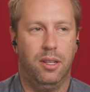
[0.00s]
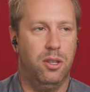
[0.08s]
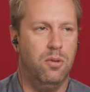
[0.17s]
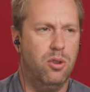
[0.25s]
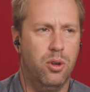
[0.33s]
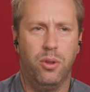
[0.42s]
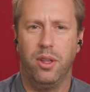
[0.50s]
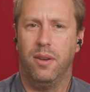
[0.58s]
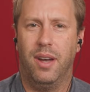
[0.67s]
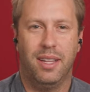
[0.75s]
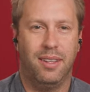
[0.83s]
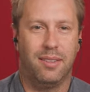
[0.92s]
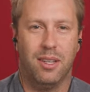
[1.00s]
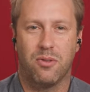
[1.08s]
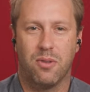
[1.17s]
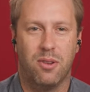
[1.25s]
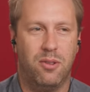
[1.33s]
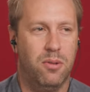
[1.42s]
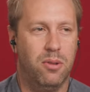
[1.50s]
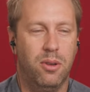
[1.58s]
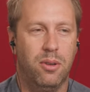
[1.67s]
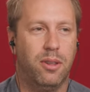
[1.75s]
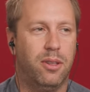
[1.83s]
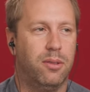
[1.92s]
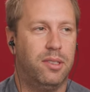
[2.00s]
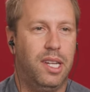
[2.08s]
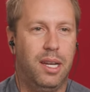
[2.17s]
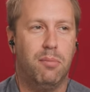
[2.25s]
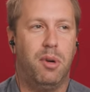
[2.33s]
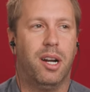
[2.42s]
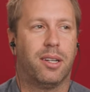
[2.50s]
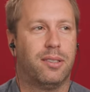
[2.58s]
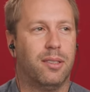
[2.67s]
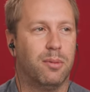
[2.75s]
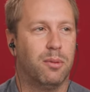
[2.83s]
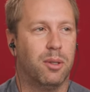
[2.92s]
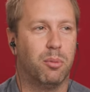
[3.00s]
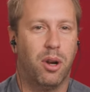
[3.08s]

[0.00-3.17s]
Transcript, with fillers: You knew that you had this interest. You knew that those damn boxes were a